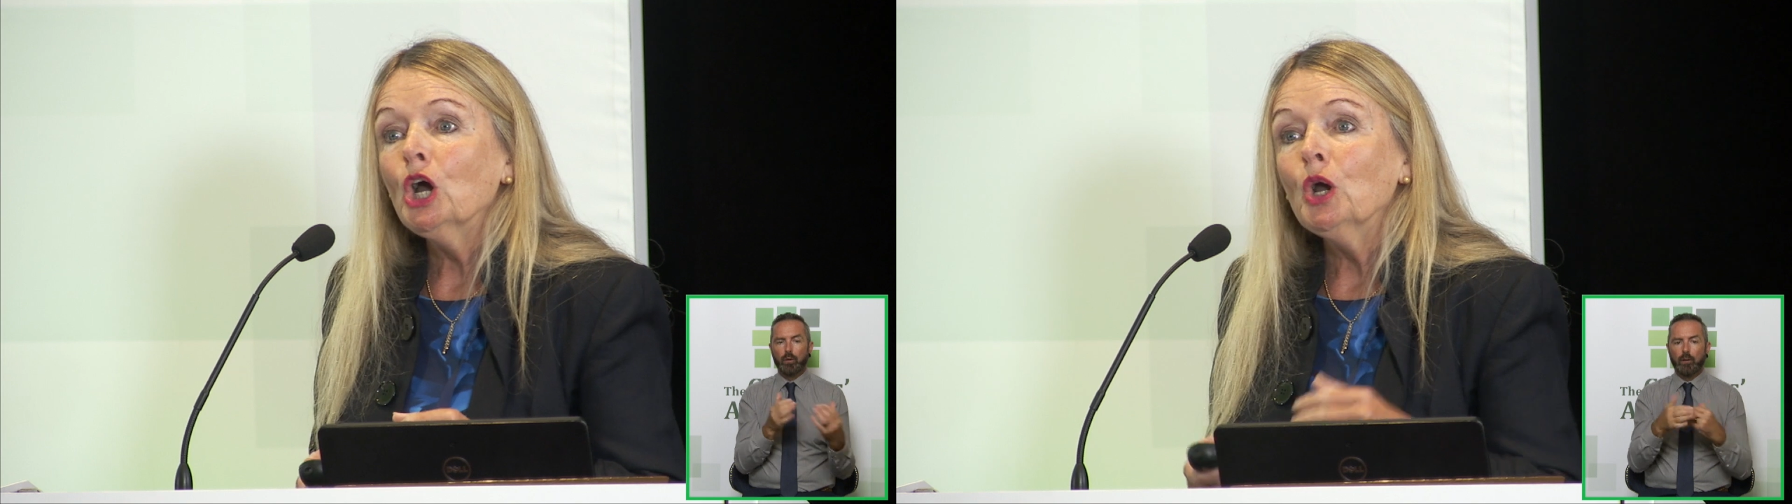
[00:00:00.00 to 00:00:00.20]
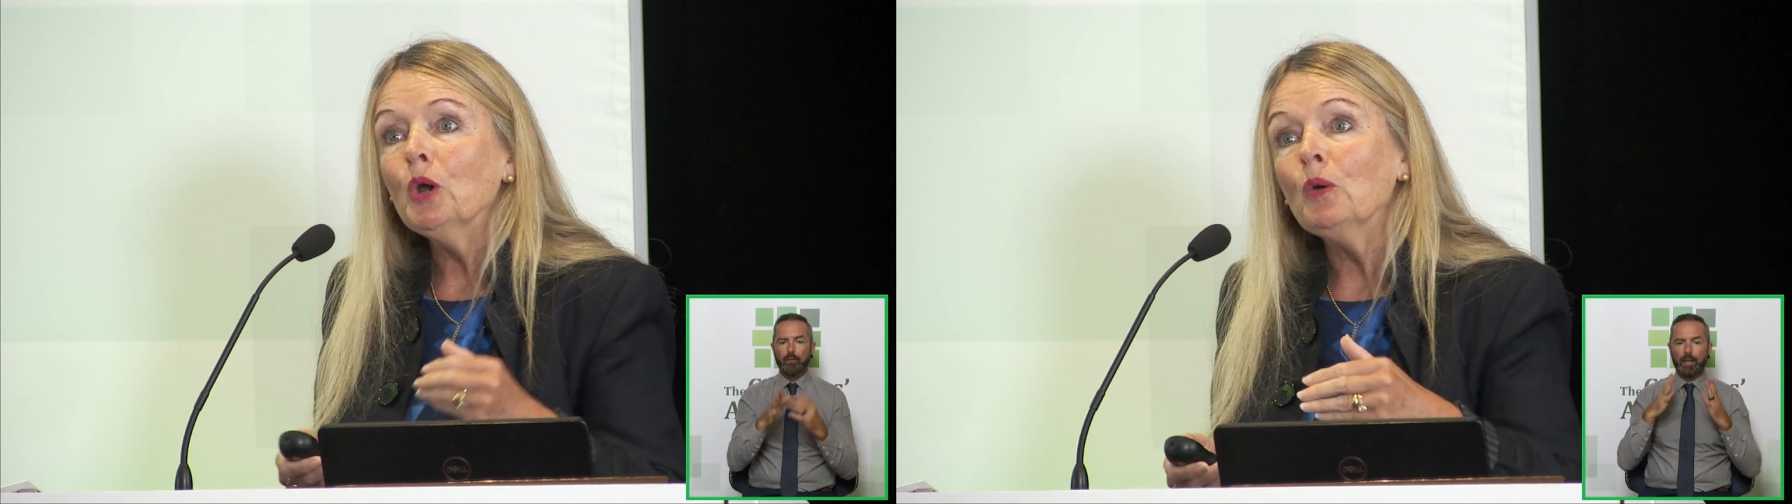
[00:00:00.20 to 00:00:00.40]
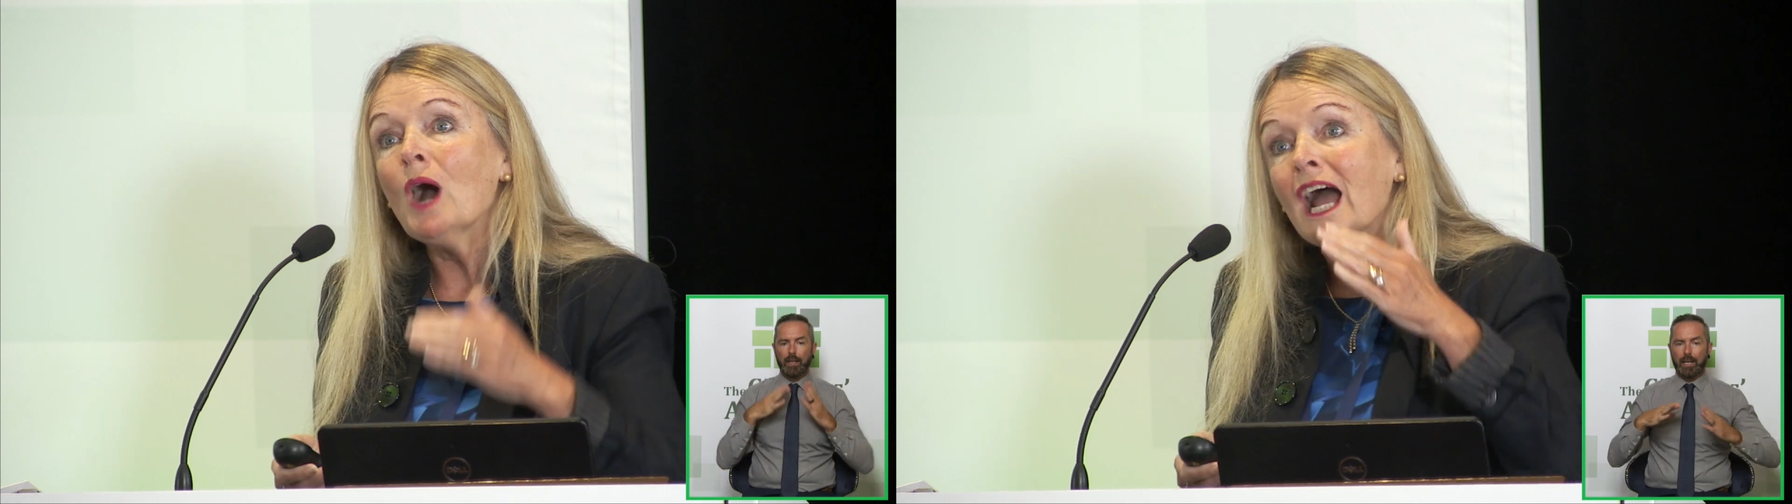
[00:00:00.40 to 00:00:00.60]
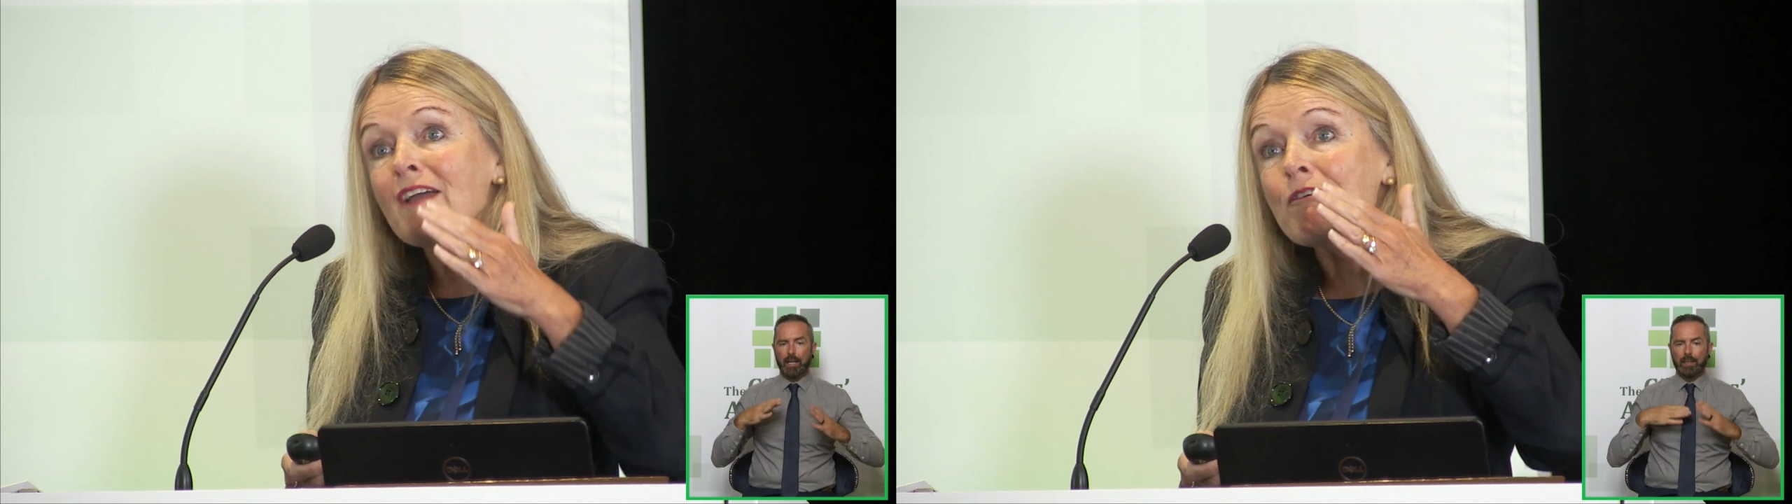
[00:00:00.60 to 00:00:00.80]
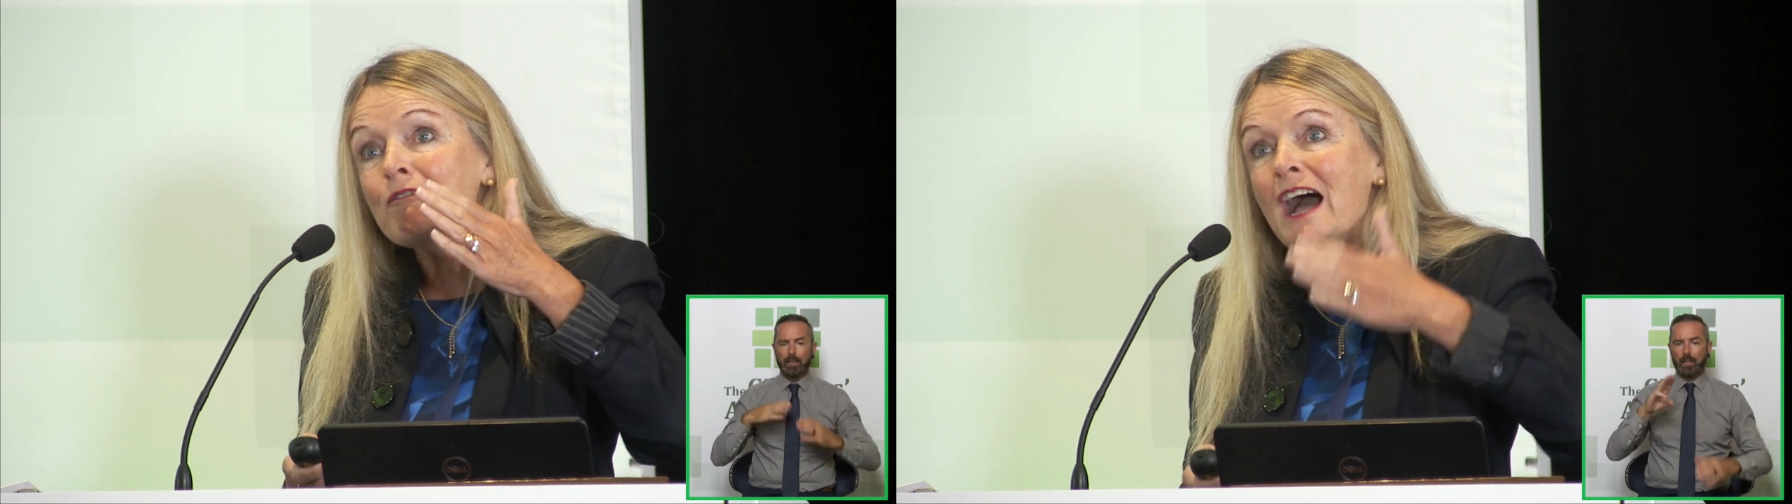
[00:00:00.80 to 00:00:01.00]
who I
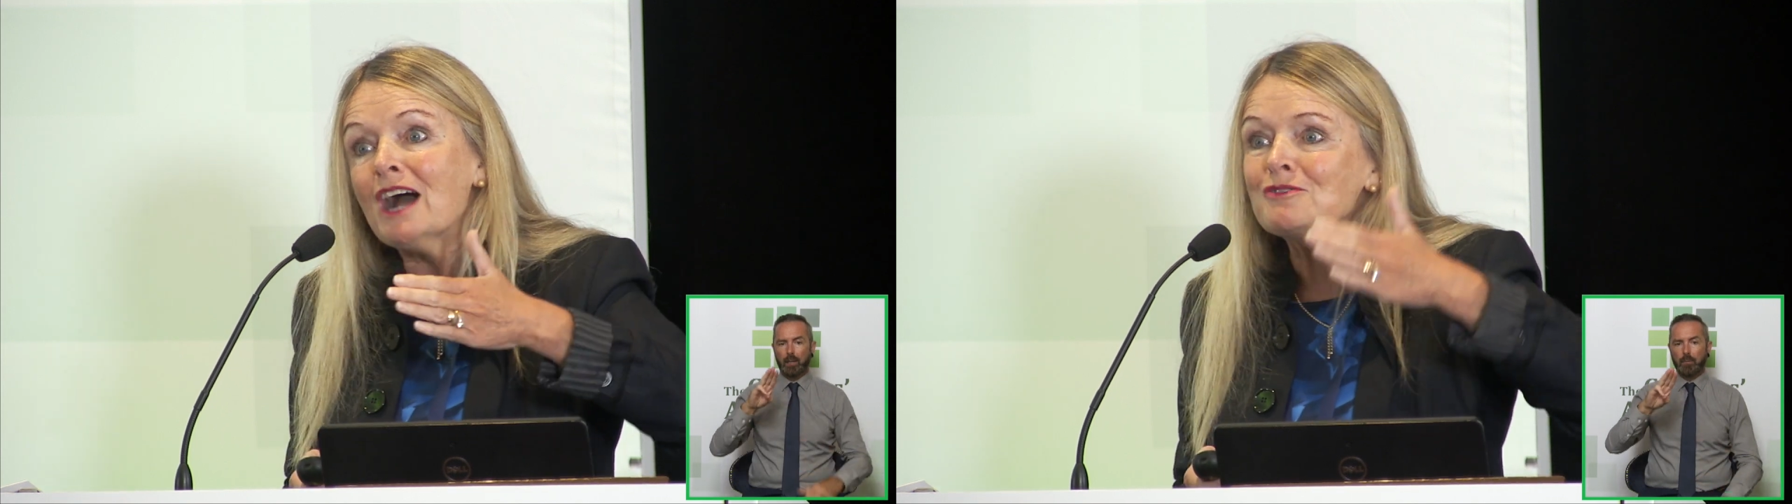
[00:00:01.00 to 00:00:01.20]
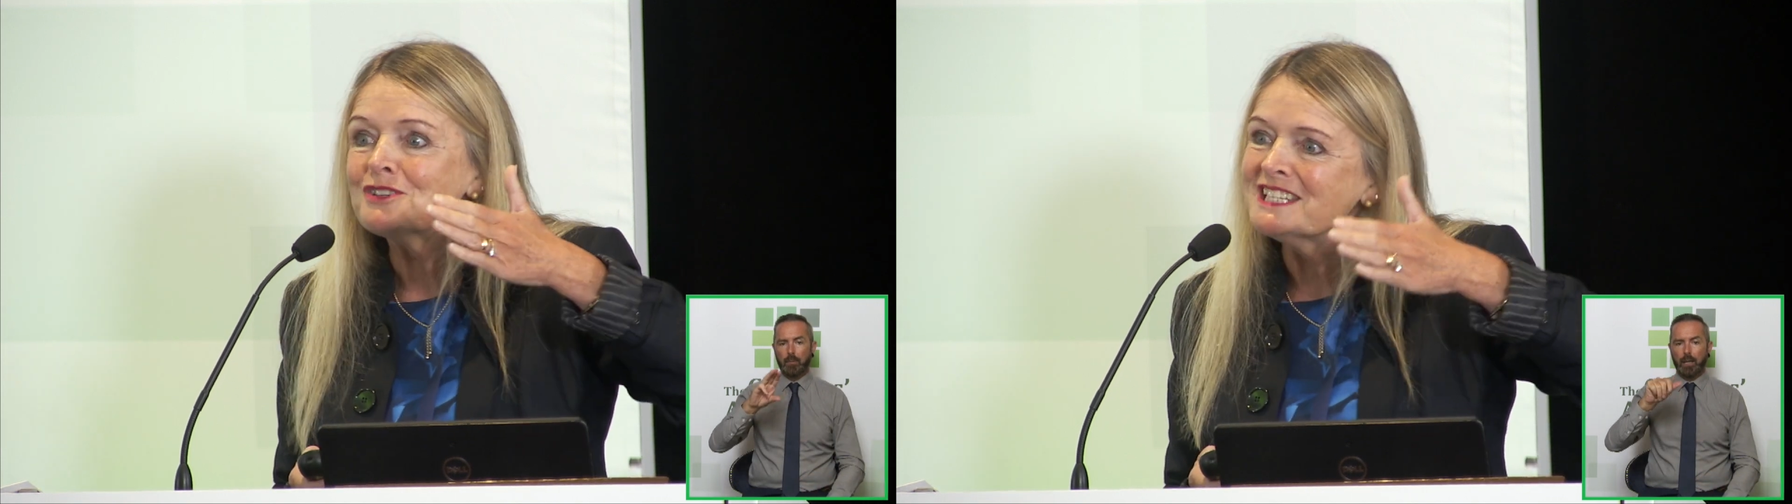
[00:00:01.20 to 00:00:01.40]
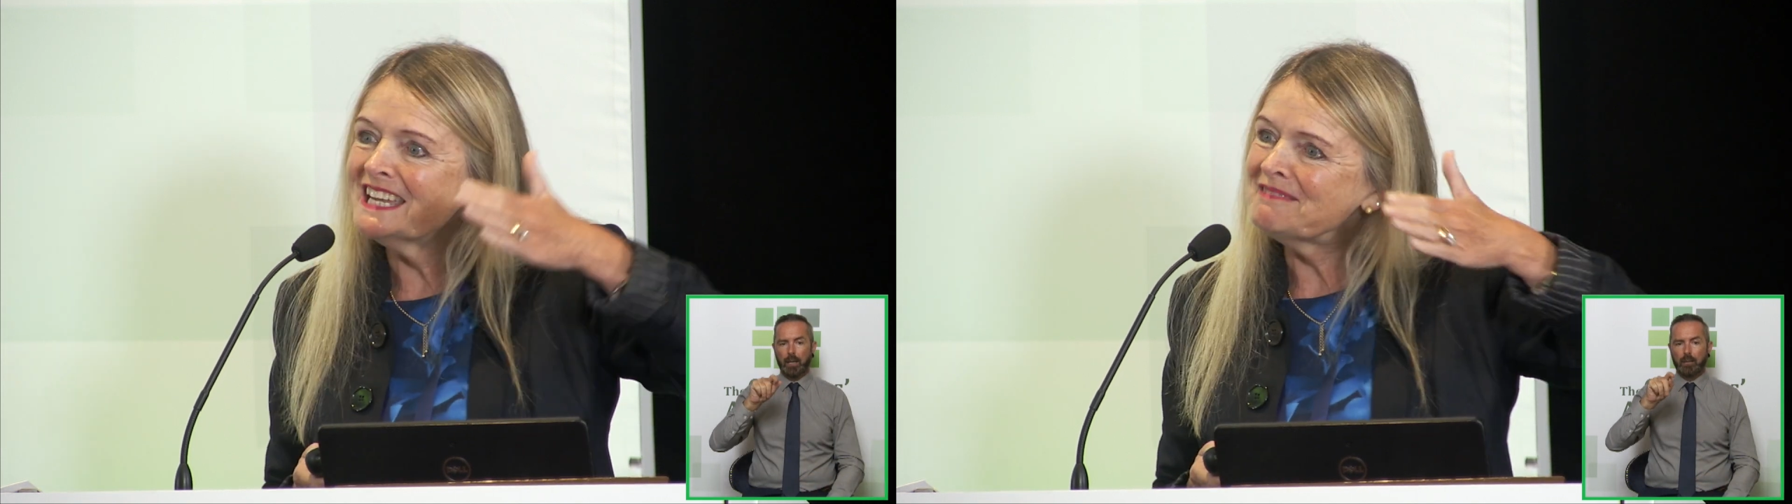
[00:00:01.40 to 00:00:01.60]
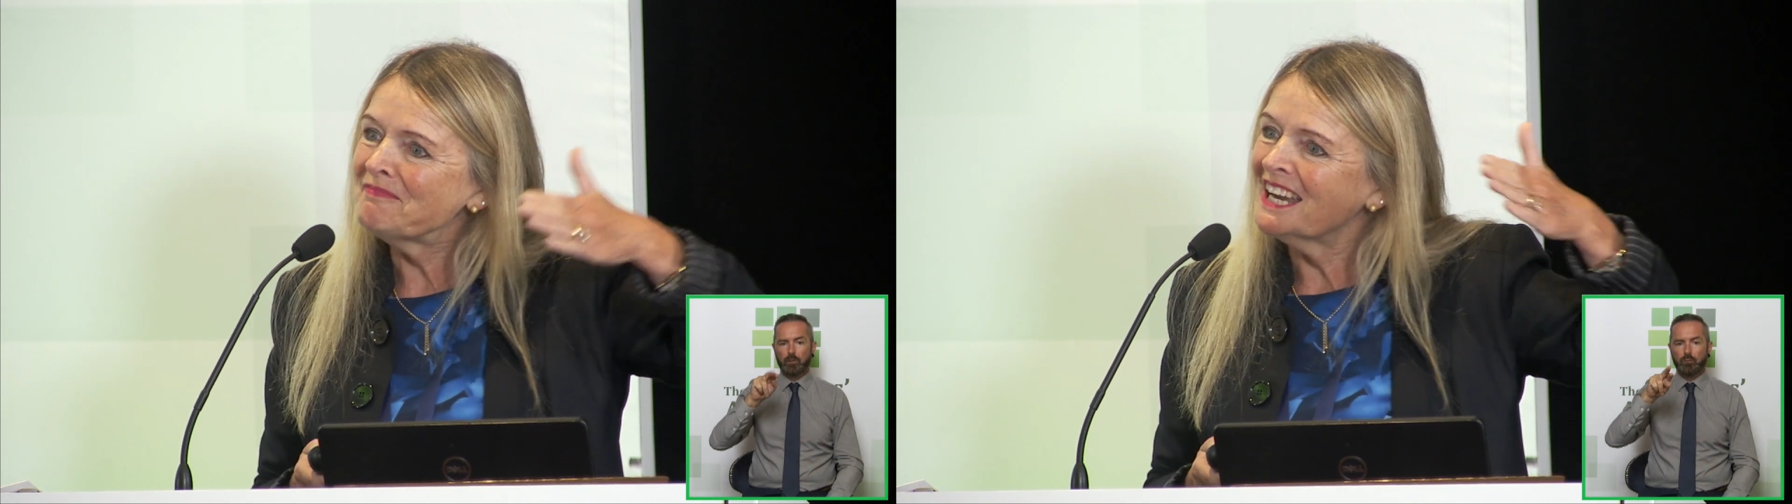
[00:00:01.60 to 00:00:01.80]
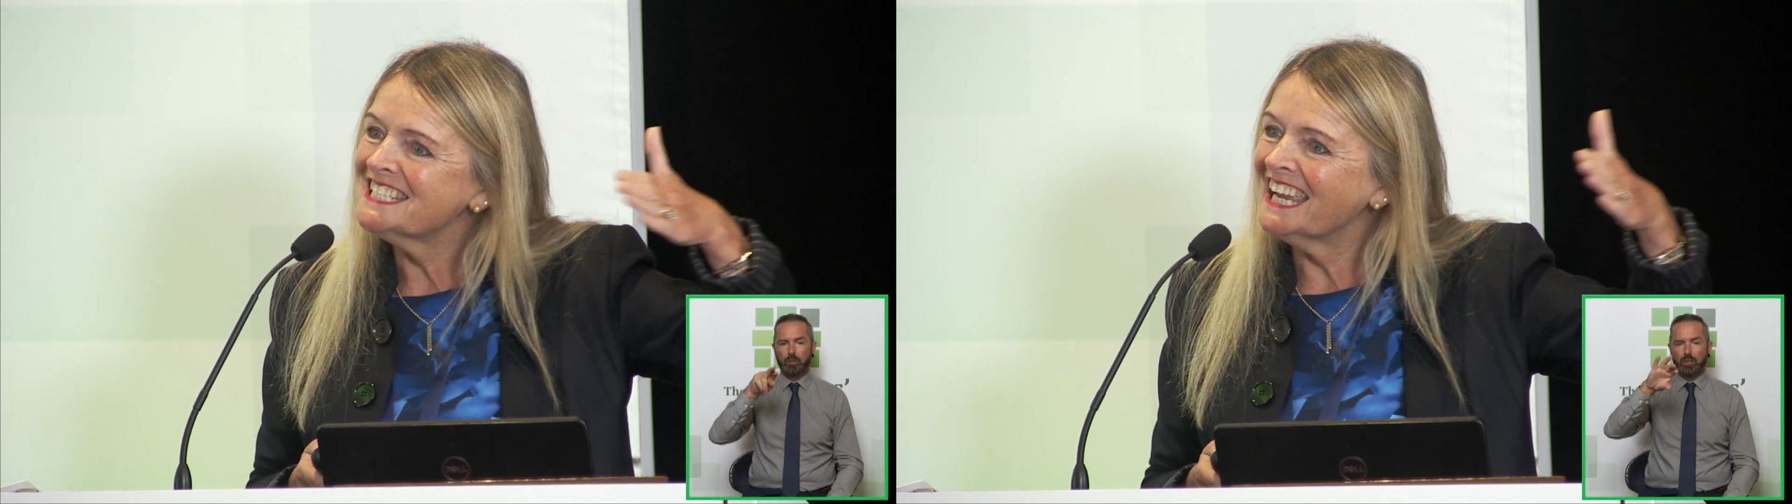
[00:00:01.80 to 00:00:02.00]
found in
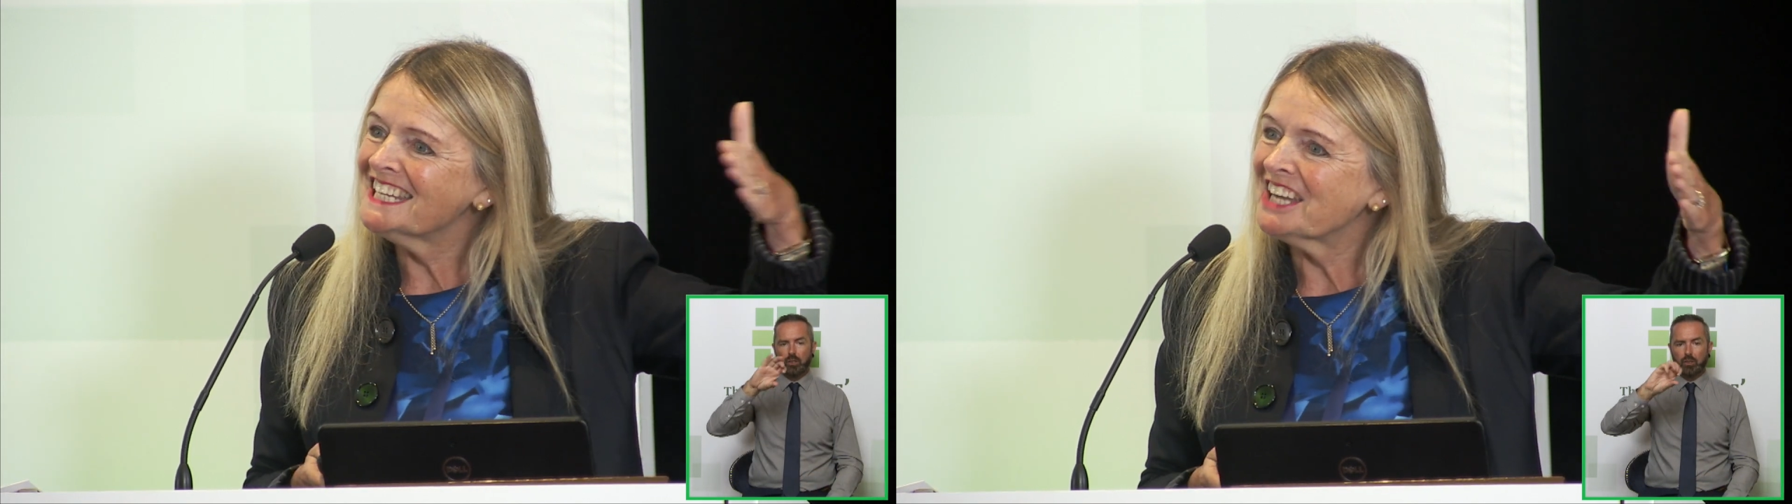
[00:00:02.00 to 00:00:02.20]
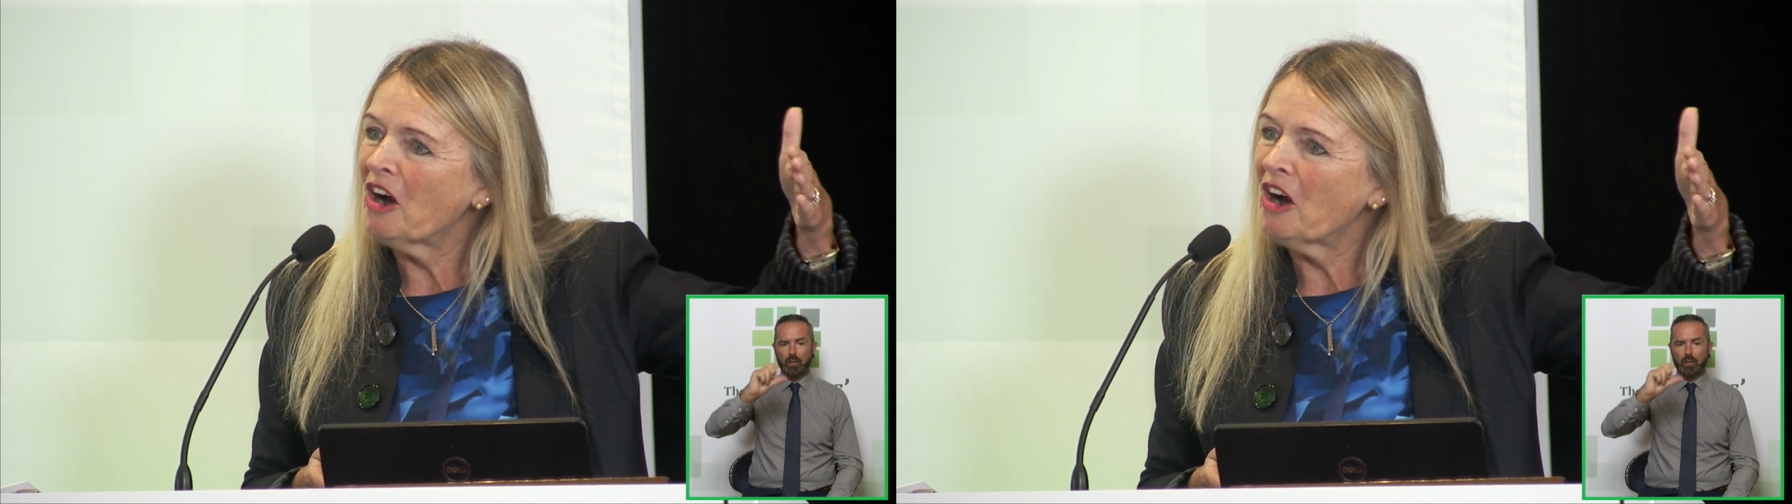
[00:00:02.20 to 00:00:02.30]
my data